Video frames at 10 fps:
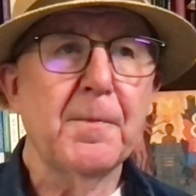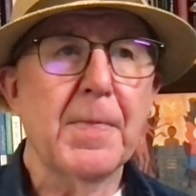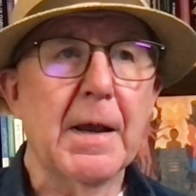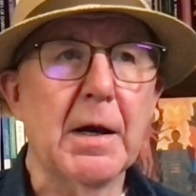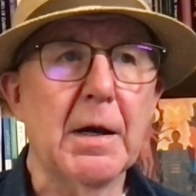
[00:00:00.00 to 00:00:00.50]

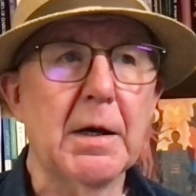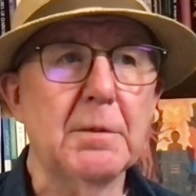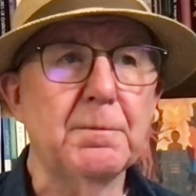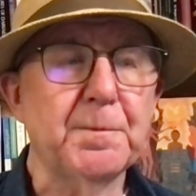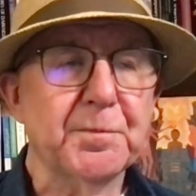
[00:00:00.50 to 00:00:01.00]

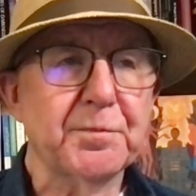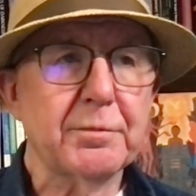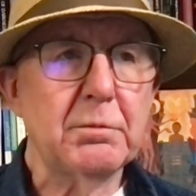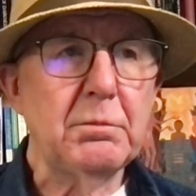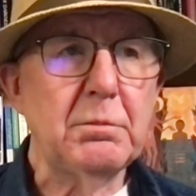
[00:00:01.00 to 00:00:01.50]
beyond
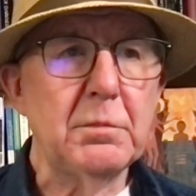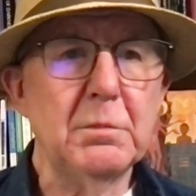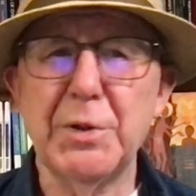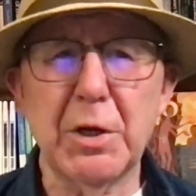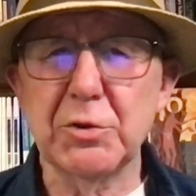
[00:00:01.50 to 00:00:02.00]

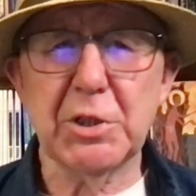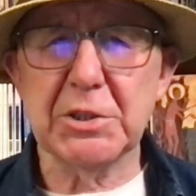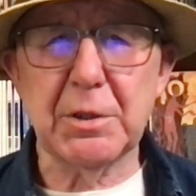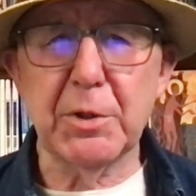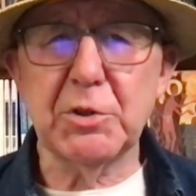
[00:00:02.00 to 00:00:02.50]

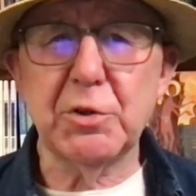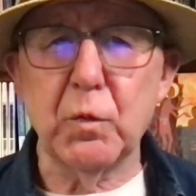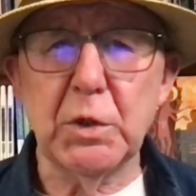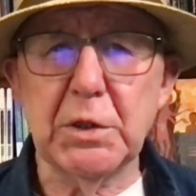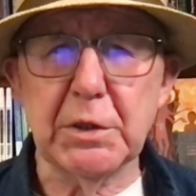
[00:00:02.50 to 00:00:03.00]
just a bunch
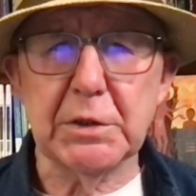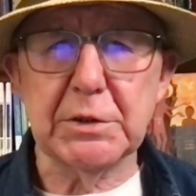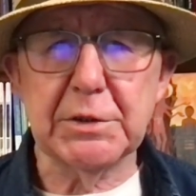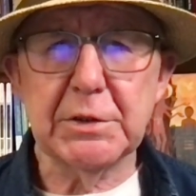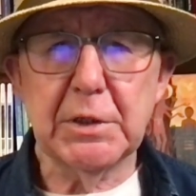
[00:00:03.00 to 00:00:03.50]
of
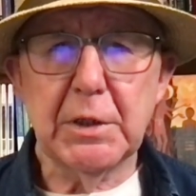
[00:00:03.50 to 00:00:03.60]
words.